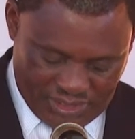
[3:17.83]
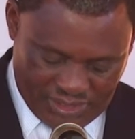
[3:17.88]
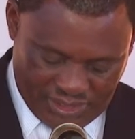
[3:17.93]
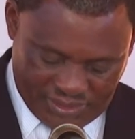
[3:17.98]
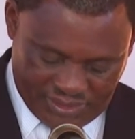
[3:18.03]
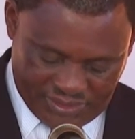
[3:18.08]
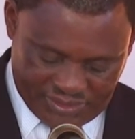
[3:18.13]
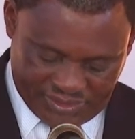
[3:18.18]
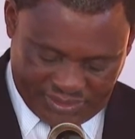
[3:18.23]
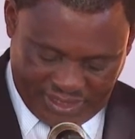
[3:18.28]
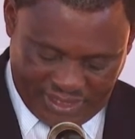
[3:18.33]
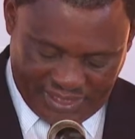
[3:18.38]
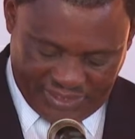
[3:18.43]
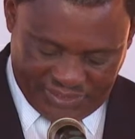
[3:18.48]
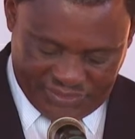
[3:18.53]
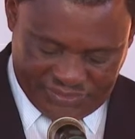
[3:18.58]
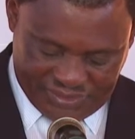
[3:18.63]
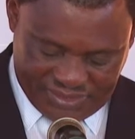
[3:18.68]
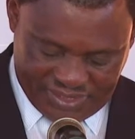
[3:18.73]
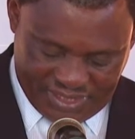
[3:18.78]
and
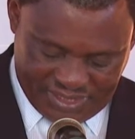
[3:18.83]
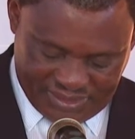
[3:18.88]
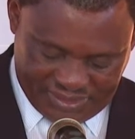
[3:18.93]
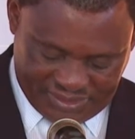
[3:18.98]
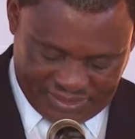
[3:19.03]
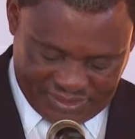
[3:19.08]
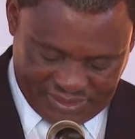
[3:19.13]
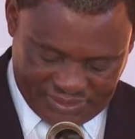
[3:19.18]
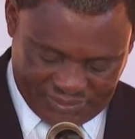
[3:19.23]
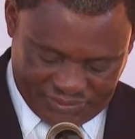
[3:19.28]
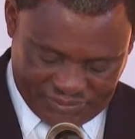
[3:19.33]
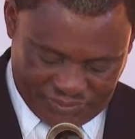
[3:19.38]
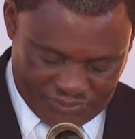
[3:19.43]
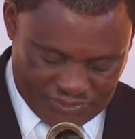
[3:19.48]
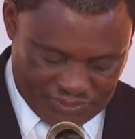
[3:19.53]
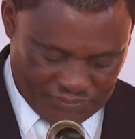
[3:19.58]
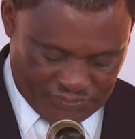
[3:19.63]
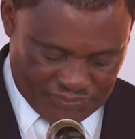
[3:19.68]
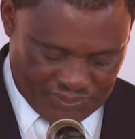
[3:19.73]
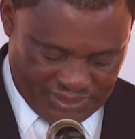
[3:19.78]
encourage readers to
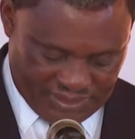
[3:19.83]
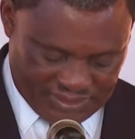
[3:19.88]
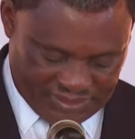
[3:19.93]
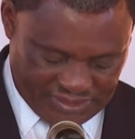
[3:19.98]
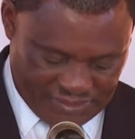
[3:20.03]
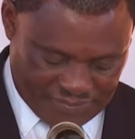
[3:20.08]
recognize